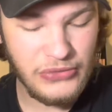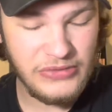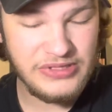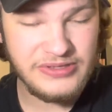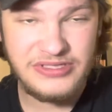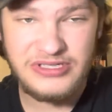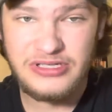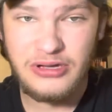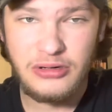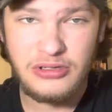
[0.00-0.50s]

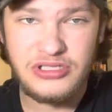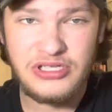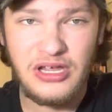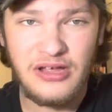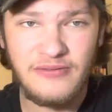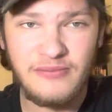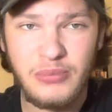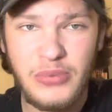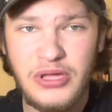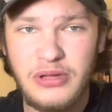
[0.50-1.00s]
starts
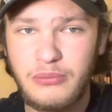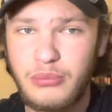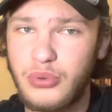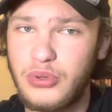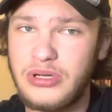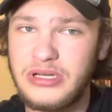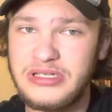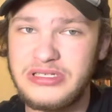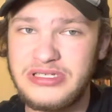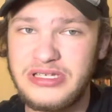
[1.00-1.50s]
off being
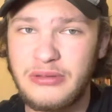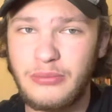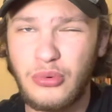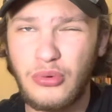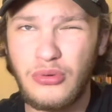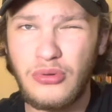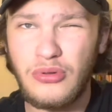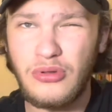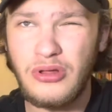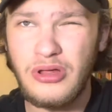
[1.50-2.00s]
pretty
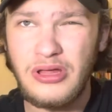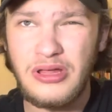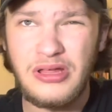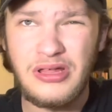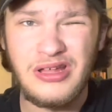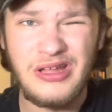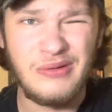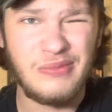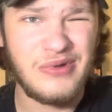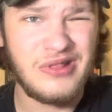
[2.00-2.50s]
simple,
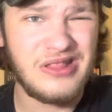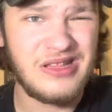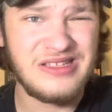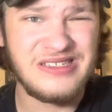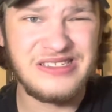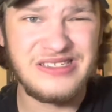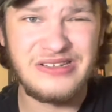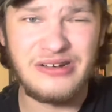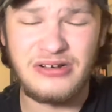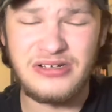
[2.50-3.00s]
but then
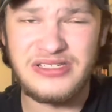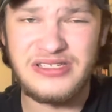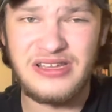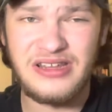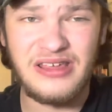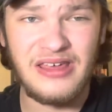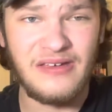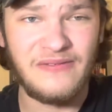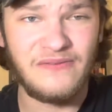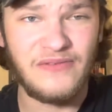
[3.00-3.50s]
starts to
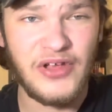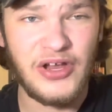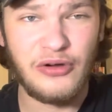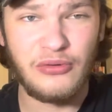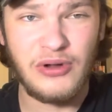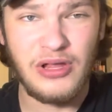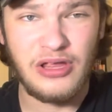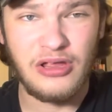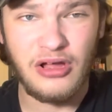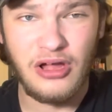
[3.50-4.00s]
get
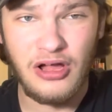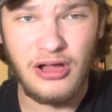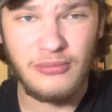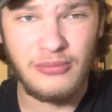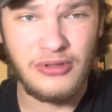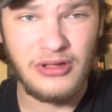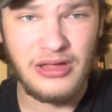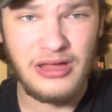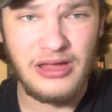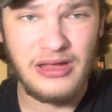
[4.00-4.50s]
very
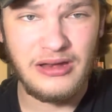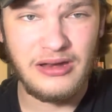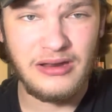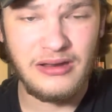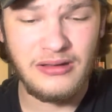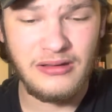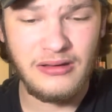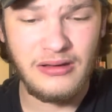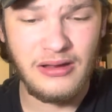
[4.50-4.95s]
complicated,